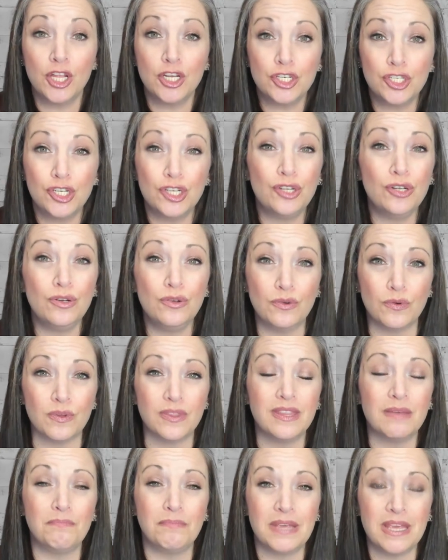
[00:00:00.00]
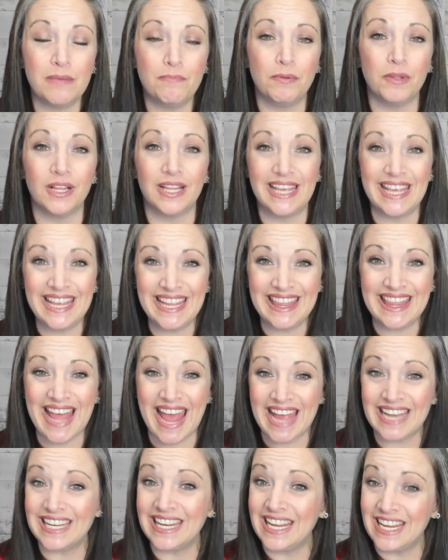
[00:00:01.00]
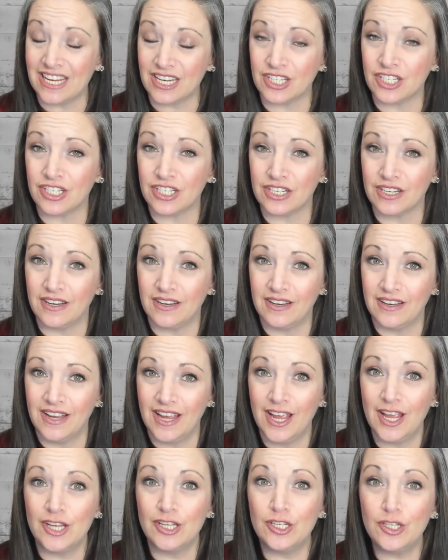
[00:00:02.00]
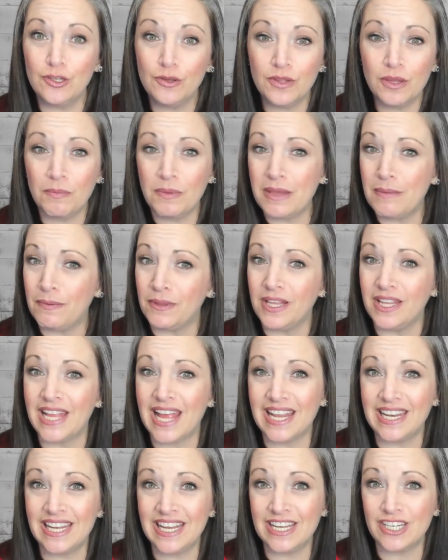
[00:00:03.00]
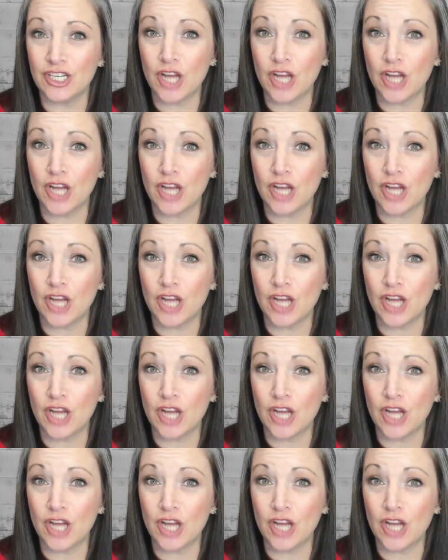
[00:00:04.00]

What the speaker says: to the people in that niche? Do the people in that niche